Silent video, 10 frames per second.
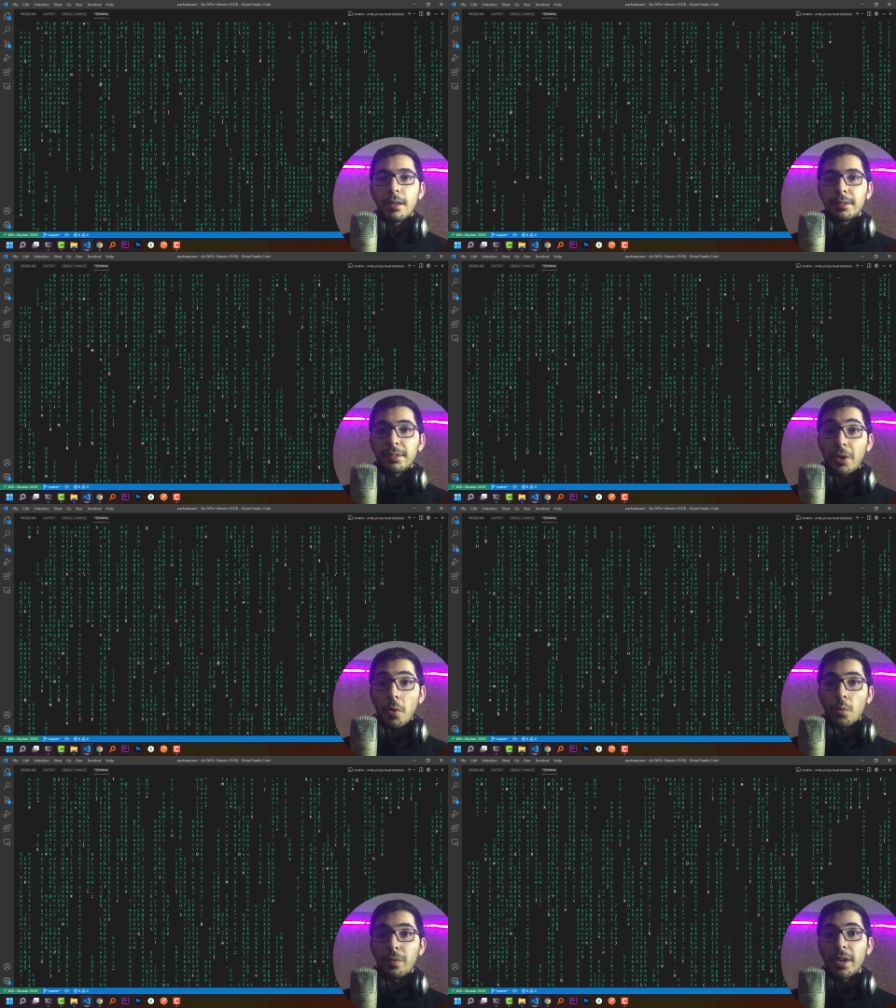So
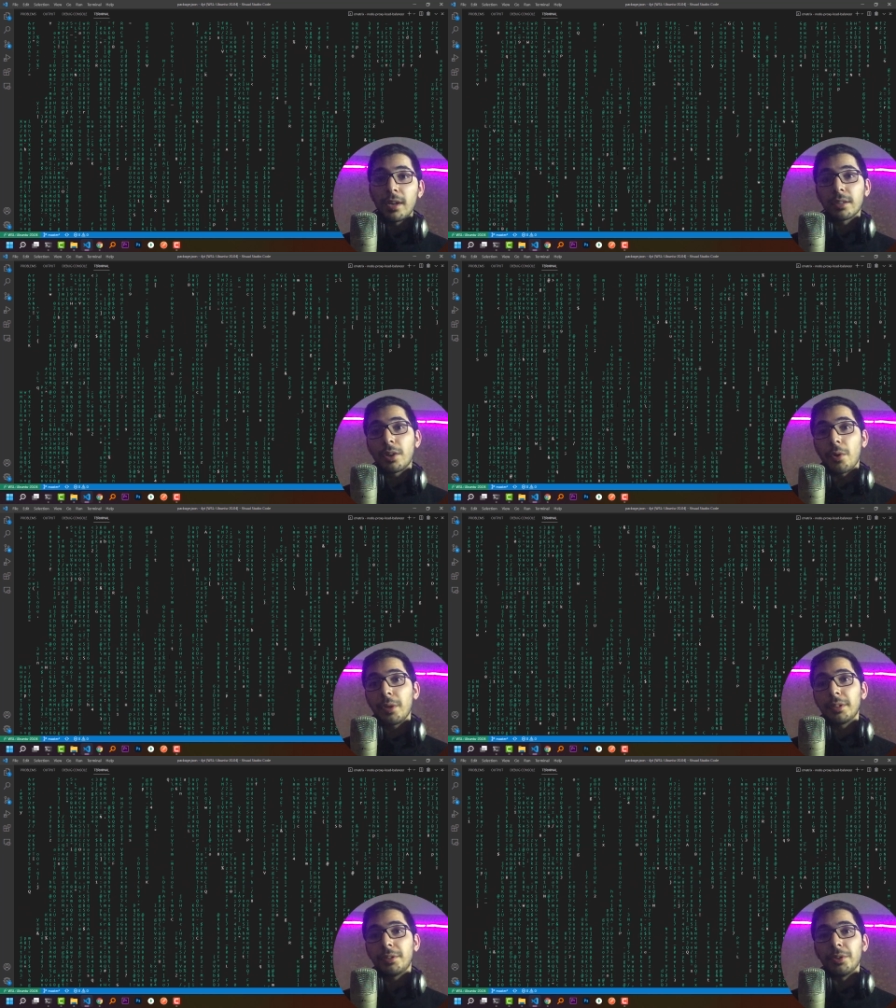we are
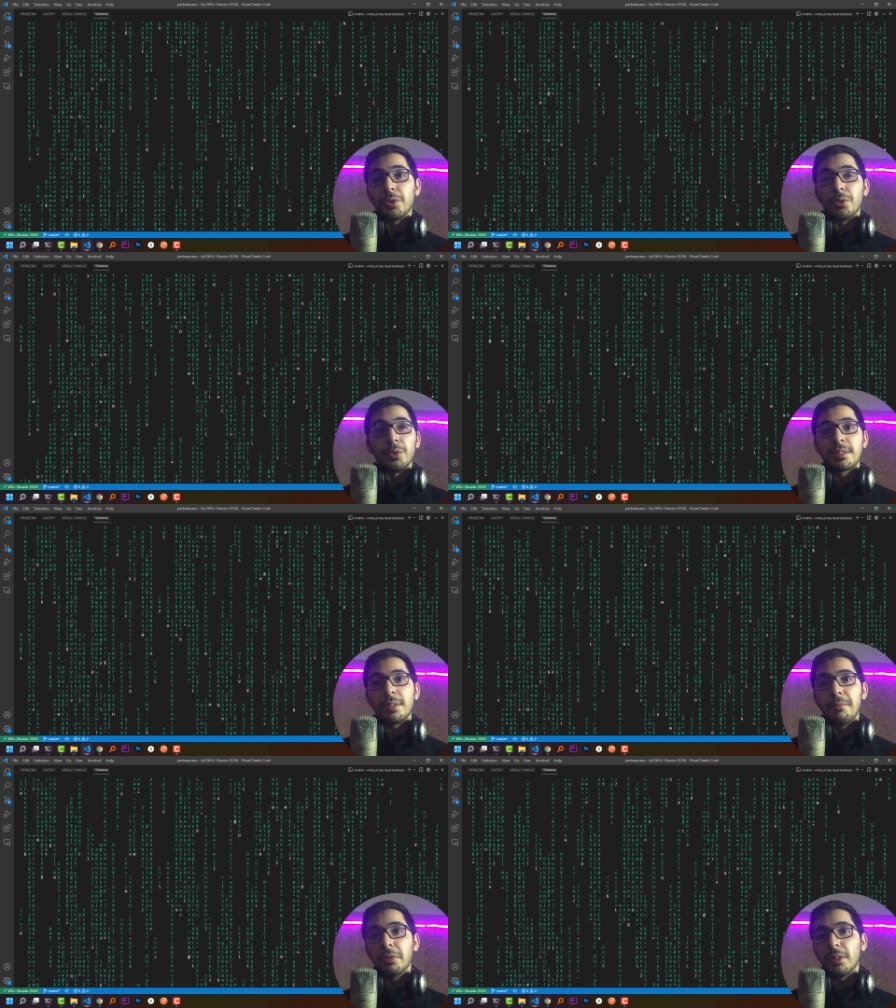going to
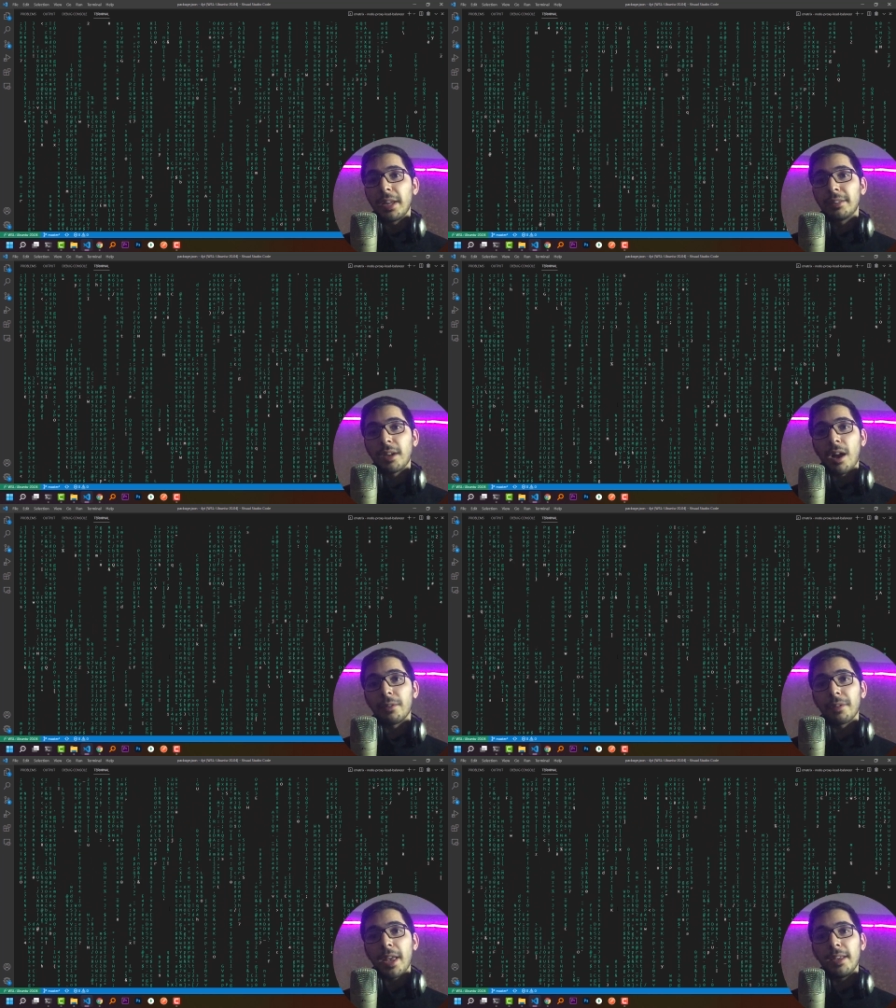simulate
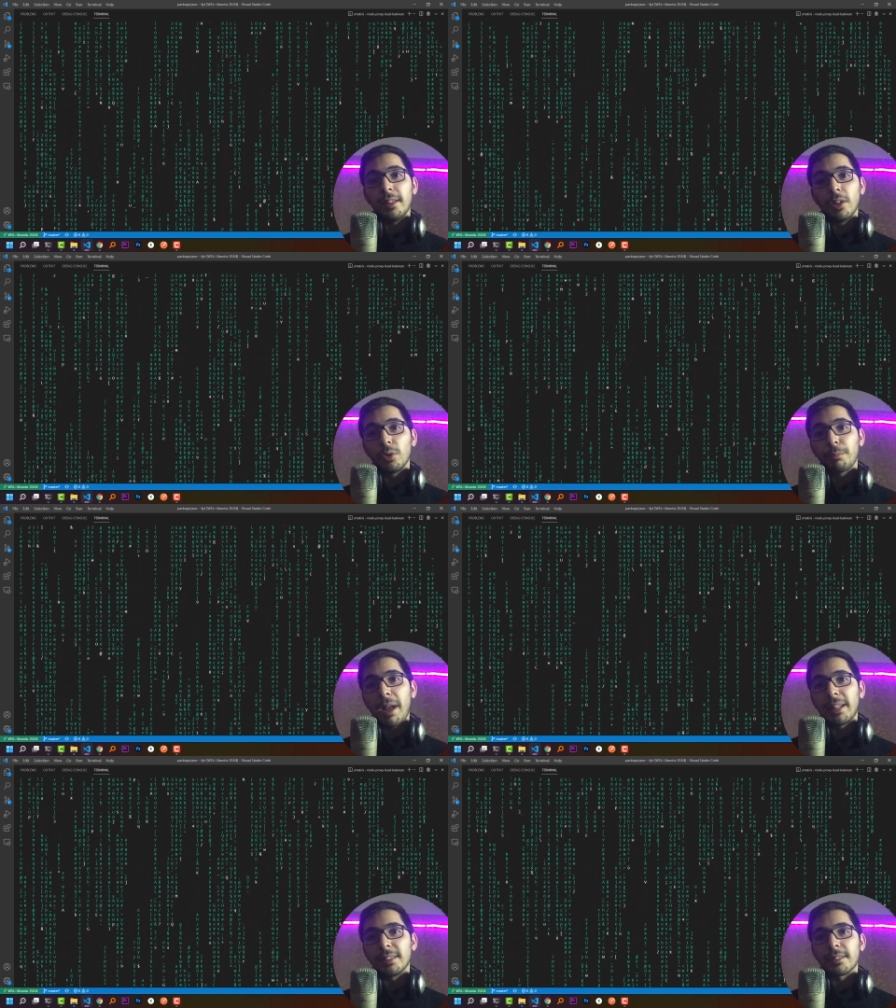how a load
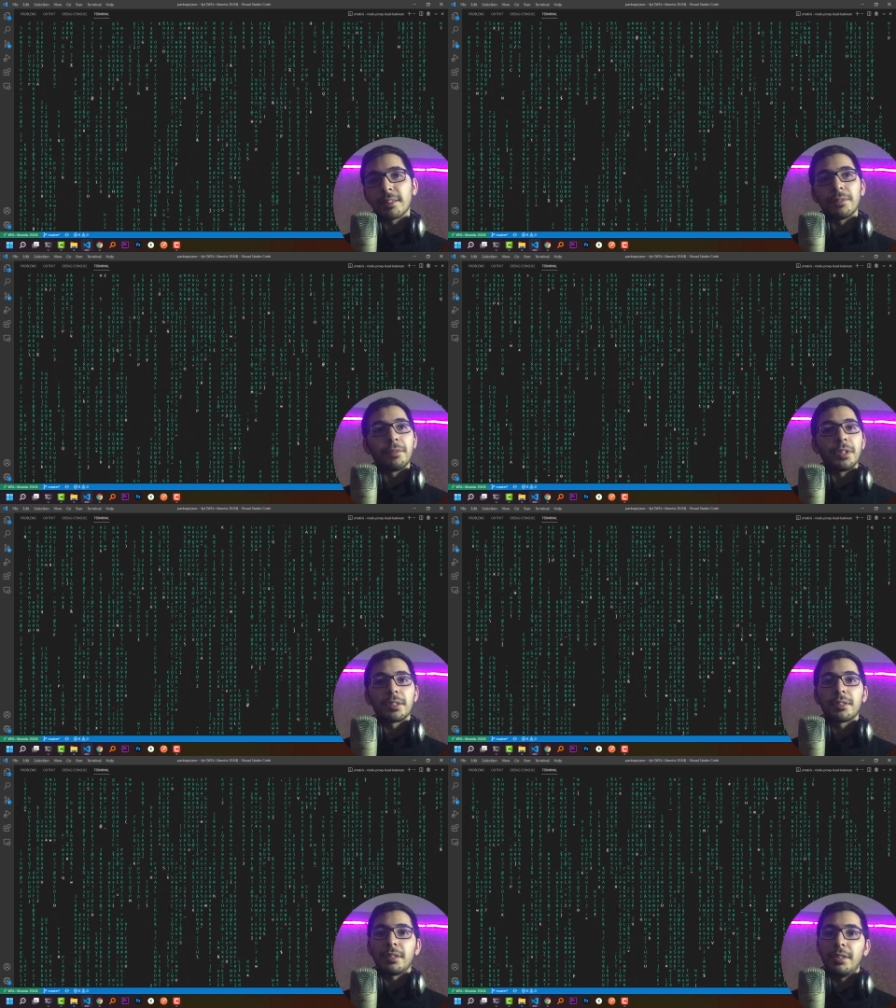balancer
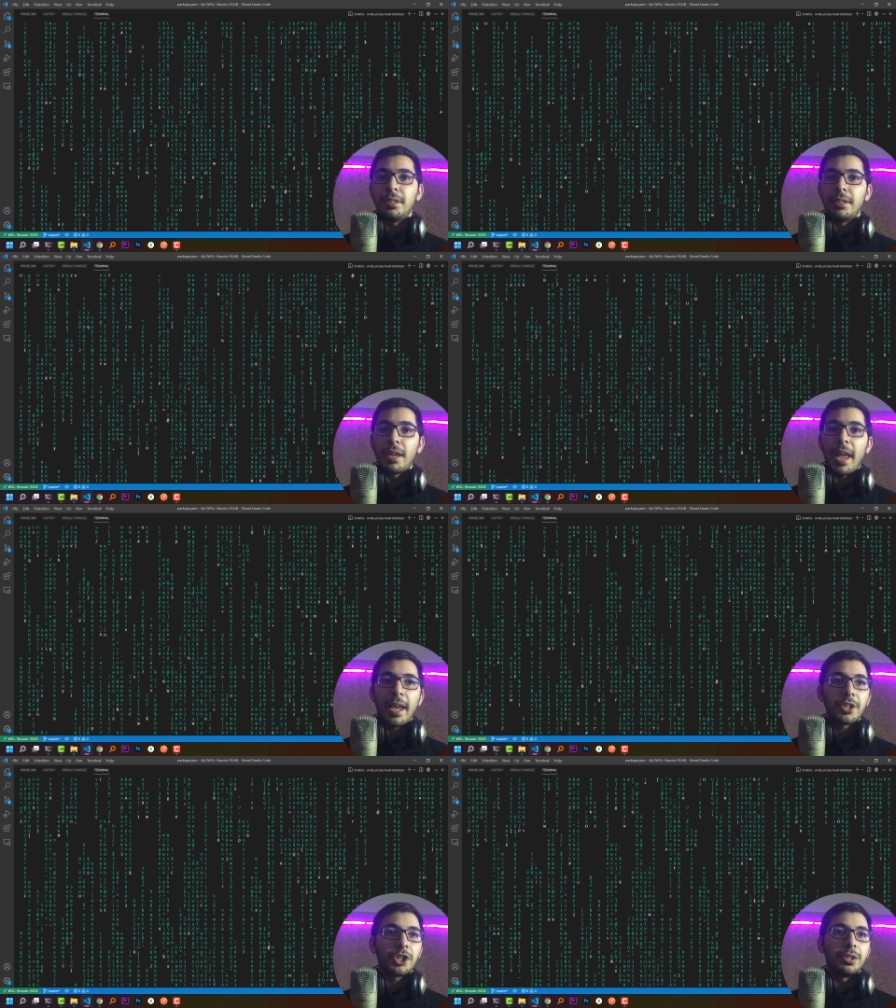works in
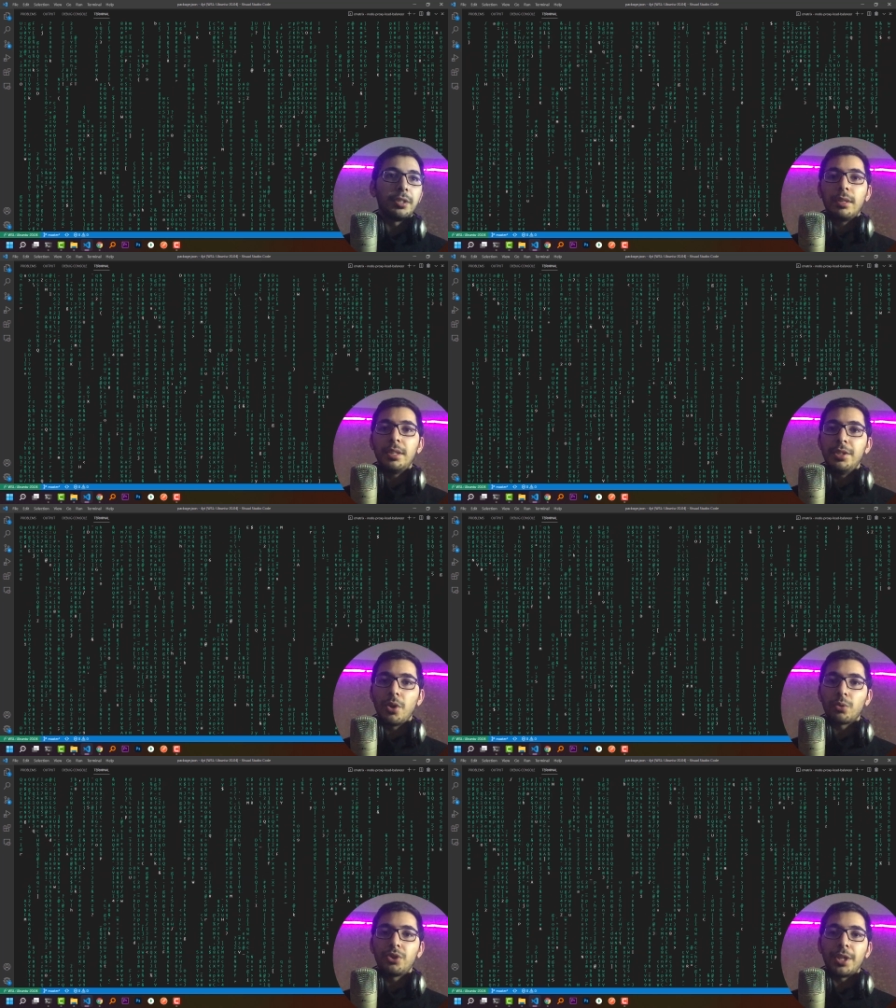action in
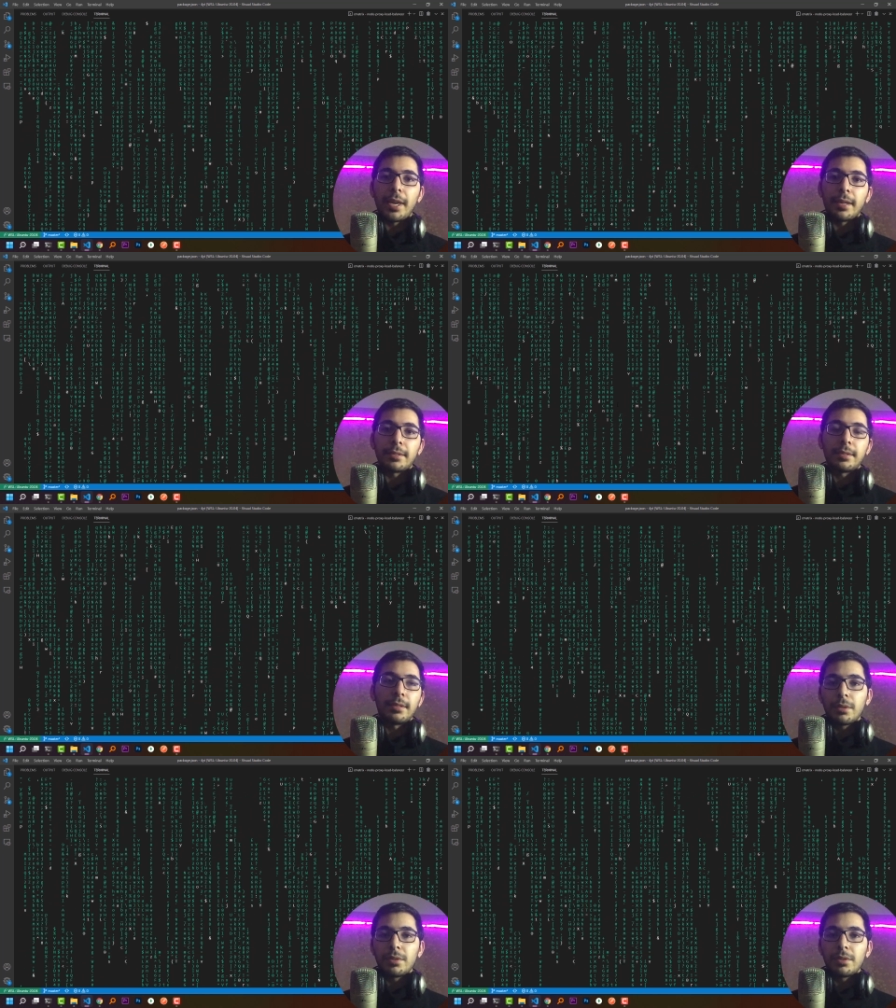Node.js.